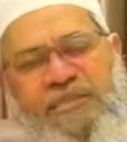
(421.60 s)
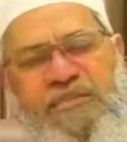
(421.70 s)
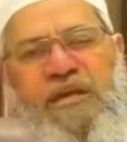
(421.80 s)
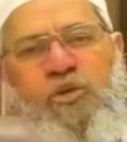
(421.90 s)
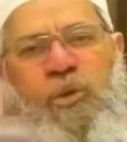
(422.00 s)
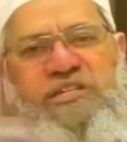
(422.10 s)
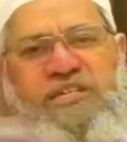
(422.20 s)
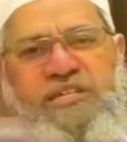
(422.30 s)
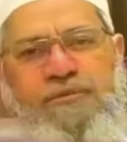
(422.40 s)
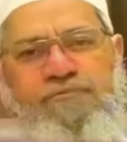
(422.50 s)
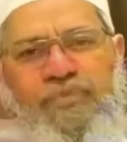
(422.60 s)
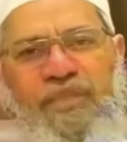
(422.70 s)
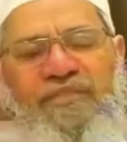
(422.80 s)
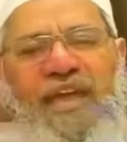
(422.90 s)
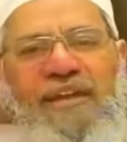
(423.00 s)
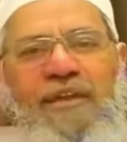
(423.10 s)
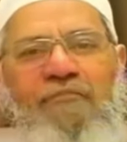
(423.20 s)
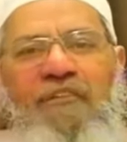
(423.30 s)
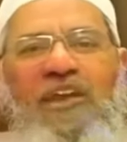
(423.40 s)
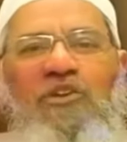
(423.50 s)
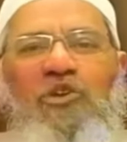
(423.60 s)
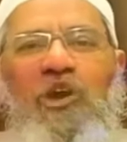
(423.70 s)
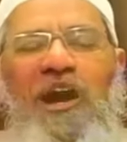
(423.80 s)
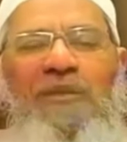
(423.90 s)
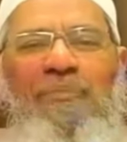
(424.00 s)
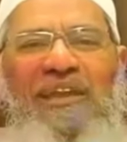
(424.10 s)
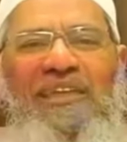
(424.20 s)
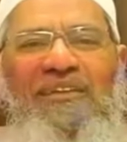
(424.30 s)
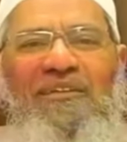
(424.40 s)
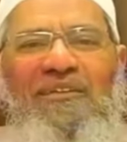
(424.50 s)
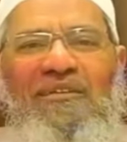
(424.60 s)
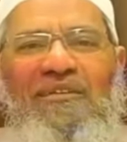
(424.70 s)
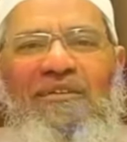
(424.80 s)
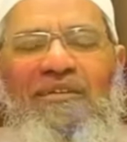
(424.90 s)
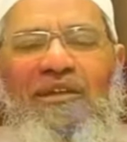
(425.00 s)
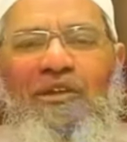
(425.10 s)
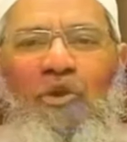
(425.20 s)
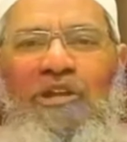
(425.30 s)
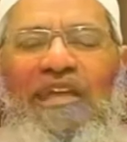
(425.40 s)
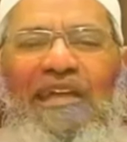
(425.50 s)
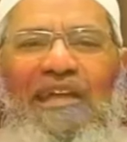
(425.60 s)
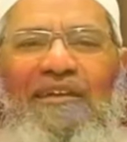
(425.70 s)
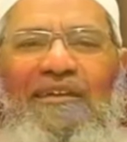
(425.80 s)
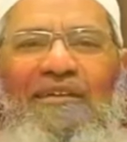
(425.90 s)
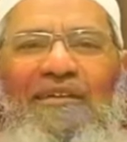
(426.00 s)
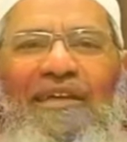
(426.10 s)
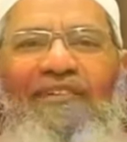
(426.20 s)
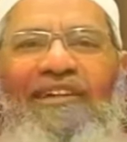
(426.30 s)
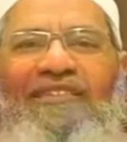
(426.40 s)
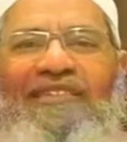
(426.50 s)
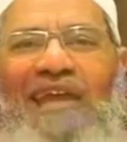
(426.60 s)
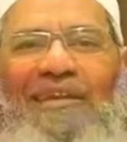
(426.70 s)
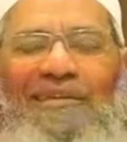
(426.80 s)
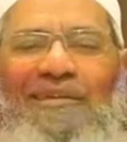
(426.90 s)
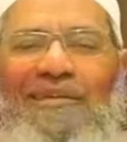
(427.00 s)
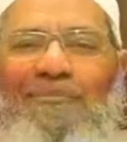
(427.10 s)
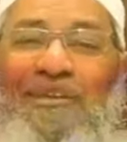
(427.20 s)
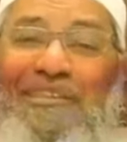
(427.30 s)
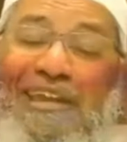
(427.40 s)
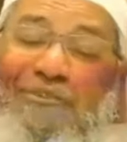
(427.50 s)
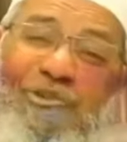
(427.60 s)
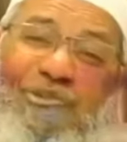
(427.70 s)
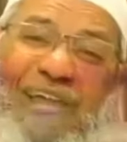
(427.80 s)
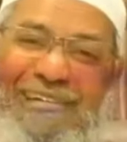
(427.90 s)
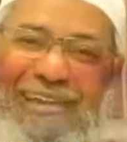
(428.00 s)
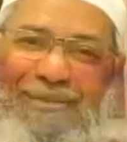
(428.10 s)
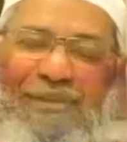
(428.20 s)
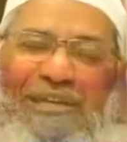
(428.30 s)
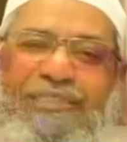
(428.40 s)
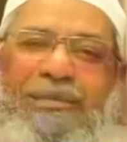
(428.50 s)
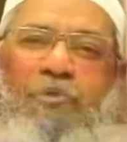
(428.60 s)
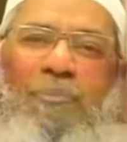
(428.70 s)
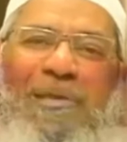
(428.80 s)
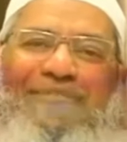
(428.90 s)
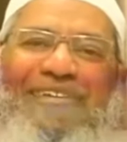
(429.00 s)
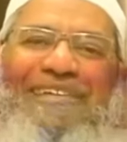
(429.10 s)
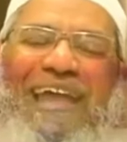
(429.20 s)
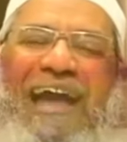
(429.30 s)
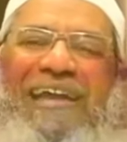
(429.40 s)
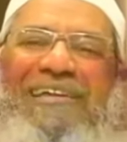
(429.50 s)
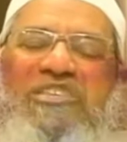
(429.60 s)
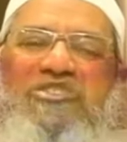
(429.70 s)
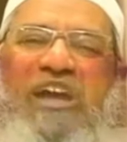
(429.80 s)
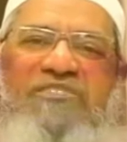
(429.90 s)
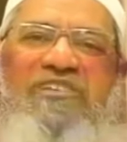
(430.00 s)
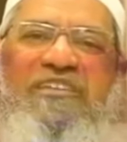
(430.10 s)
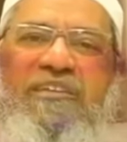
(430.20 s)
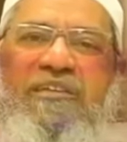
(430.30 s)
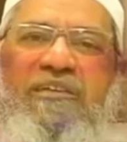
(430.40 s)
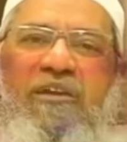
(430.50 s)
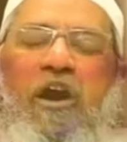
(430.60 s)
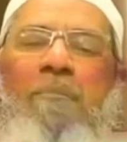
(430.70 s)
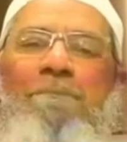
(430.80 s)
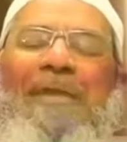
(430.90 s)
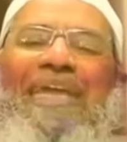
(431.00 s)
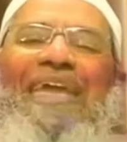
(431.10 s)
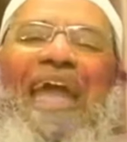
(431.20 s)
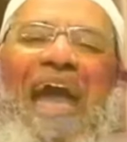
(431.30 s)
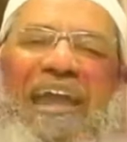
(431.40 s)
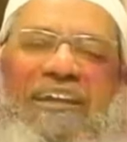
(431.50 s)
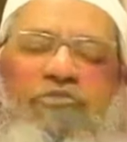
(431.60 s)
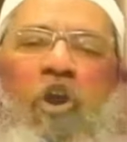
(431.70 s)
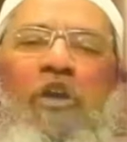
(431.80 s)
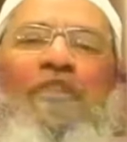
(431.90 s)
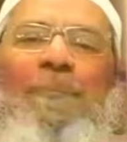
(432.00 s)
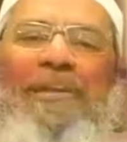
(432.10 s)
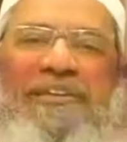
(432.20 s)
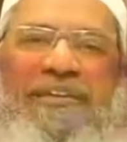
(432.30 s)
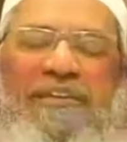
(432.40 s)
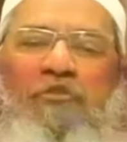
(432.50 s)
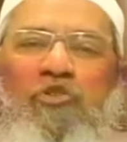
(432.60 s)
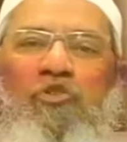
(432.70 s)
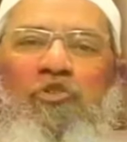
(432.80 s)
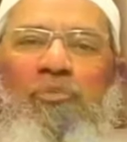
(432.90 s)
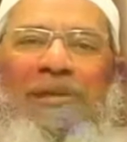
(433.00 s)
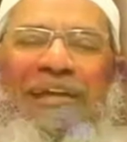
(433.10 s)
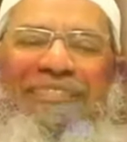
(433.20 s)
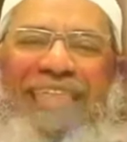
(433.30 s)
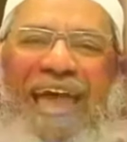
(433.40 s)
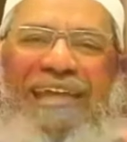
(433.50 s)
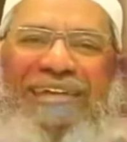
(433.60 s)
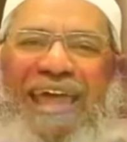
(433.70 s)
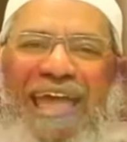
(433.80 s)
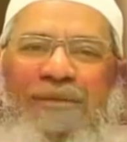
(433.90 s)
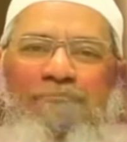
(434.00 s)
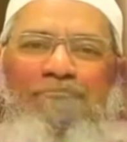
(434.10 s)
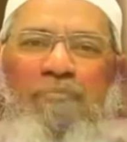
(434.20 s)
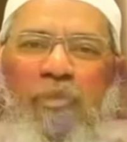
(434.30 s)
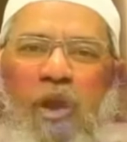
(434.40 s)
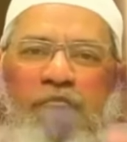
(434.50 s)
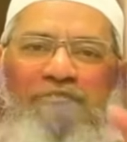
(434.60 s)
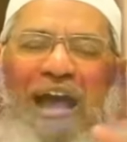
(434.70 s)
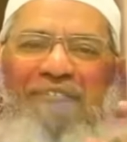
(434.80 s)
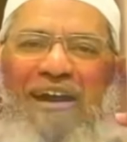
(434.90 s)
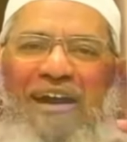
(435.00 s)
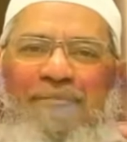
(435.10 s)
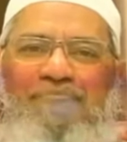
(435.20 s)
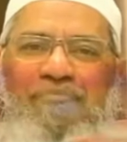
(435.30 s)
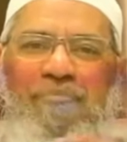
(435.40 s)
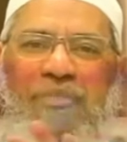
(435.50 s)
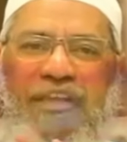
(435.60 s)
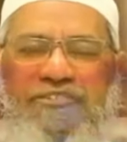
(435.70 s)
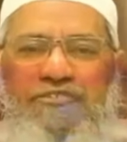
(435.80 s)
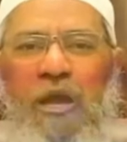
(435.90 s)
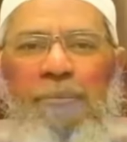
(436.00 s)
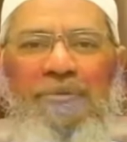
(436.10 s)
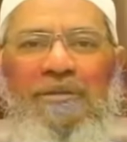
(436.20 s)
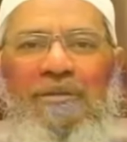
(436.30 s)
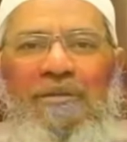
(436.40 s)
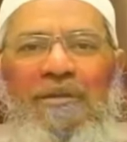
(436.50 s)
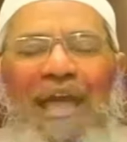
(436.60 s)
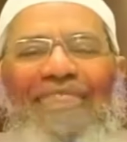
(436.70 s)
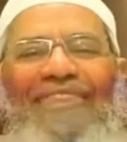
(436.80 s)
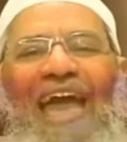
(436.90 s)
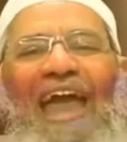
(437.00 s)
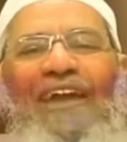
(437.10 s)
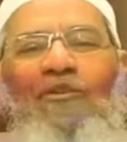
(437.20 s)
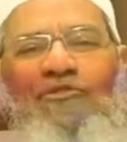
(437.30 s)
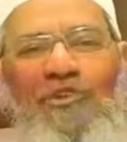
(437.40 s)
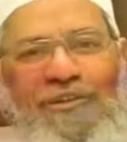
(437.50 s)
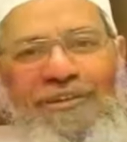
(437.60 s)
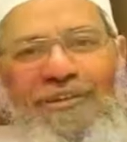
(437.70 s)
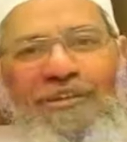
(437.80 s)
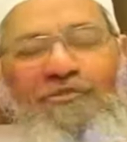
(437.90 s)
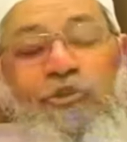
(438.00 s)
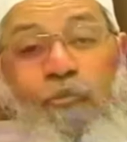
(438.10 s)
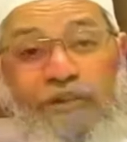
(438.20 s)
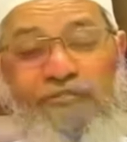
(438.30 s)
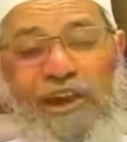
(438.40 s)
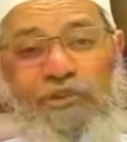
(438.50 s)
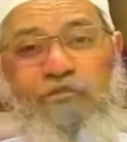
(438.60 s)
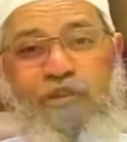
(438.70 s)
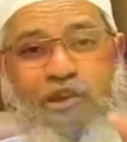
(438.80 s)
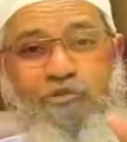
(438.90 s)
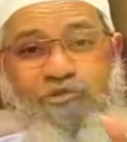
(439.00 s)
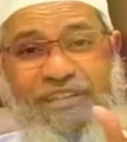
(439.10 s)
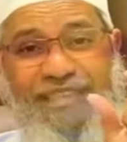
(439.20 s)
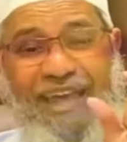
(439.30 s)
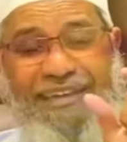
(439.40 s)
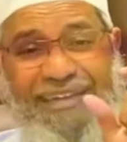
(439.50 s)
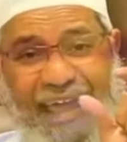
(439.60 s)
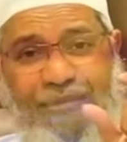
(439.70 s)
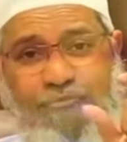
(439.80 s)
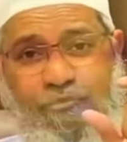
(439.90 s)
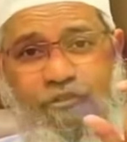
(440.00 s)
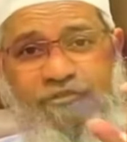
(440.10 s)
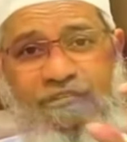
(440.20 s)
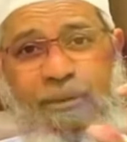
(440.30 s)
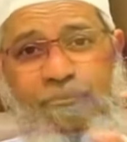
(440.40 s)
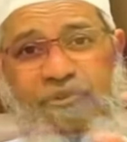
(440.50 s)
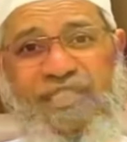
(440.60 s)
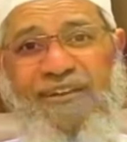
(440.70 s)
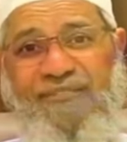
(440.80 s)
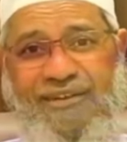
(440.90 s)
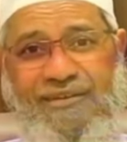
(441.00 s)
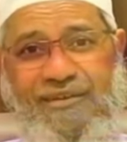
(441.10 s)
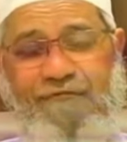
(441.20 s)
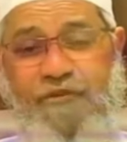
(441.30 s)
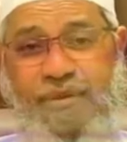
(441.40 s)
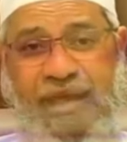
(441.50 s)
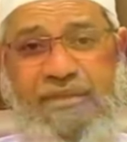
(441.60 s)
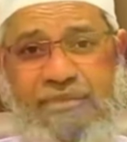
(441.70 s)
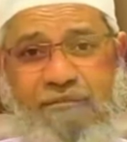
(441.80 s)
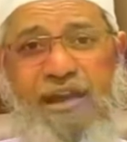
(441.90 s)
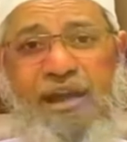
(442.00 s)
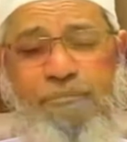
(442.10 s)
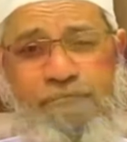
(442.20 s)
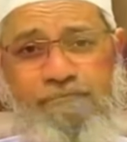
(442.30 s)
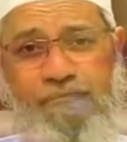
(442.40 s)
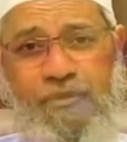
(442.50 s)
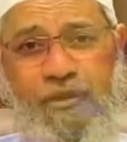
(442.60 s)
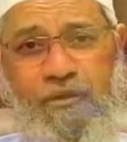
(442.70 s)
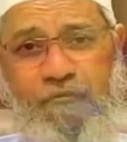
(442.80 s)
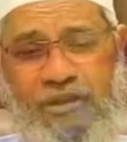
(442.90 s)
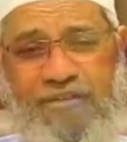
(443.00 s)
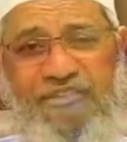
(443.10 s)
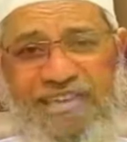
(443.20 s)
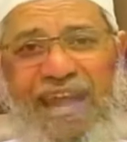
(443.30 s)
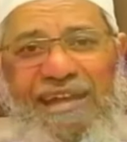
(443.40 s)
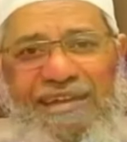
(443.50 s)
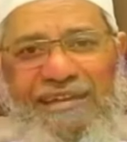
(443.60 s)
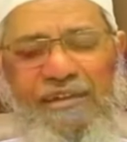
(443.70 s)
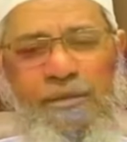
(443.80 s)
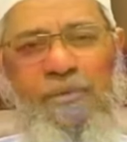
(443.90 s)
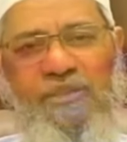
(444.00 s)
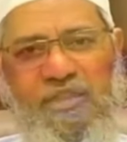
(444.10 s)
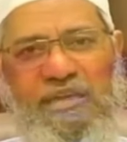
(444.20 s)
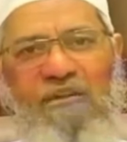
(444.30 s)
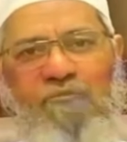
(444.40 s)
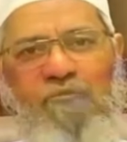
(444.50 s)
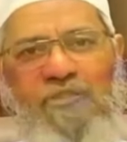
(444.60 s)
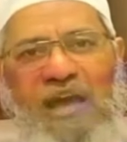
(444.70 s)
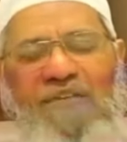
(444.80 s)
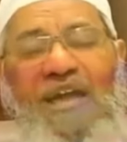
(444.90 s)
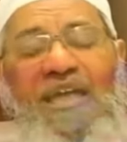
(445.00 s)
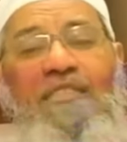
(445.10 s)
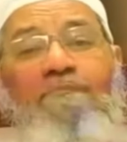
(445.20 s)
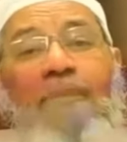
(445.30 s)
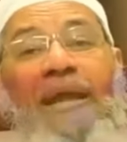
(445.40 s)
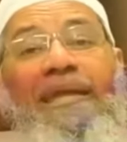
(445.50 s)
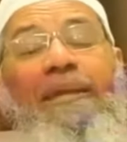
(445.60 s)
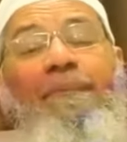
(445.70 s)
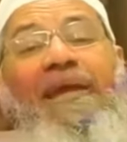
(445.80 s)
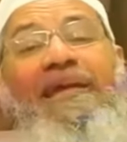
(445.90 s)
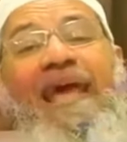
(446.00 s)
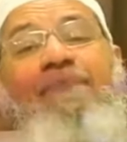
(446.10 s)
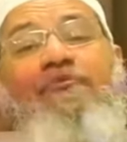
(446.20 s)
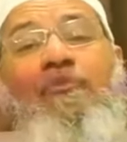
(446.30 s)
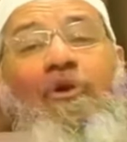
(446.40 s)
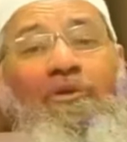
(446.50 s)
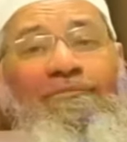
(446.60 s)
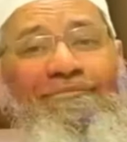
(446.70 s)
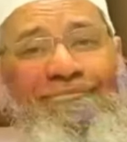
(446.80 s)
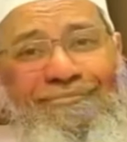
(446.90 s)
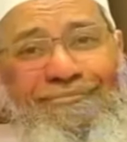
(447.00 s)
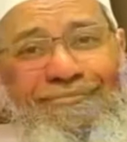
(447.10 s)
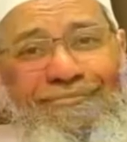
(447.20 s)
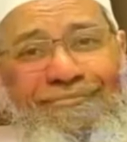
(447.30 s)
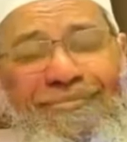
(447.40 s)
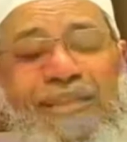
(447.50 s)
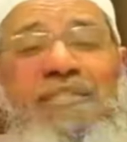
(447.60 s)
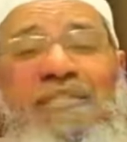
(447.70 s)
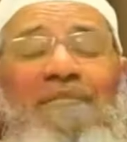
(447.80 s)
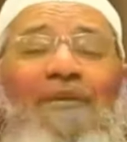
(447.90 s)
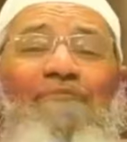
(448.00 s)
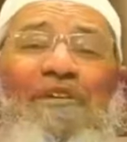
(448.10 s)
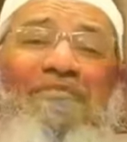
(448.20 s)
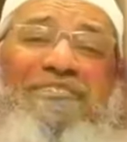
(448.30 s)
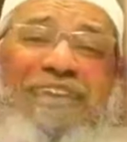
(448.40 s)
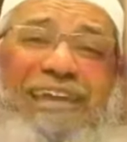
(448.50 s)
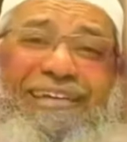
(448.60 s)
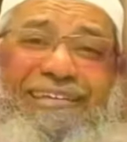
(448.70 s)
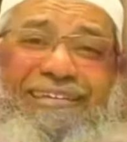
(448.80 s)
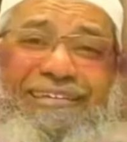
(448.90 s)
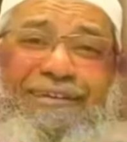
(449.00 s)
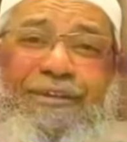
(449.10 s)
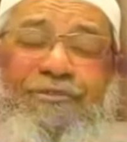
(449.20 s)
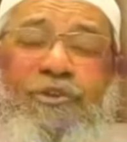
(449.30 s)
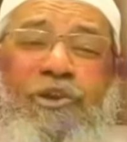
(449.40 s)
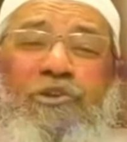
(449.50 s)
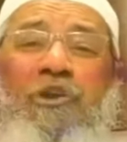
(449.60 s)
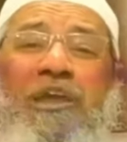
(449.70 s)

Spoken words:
the third question, that why don't you earn money? Don't take it, give it in charity. Brother, I told you last time, the moment we start charging or making ads on the Peach TV or YouTube, that time of dawa is stopped and the ad goes on. So what we are doing, we are losing that time of sawab for dawa. We may get sawab for giving charity, but the sawab for dawa is multiple times more than the sawab for giving charity. So you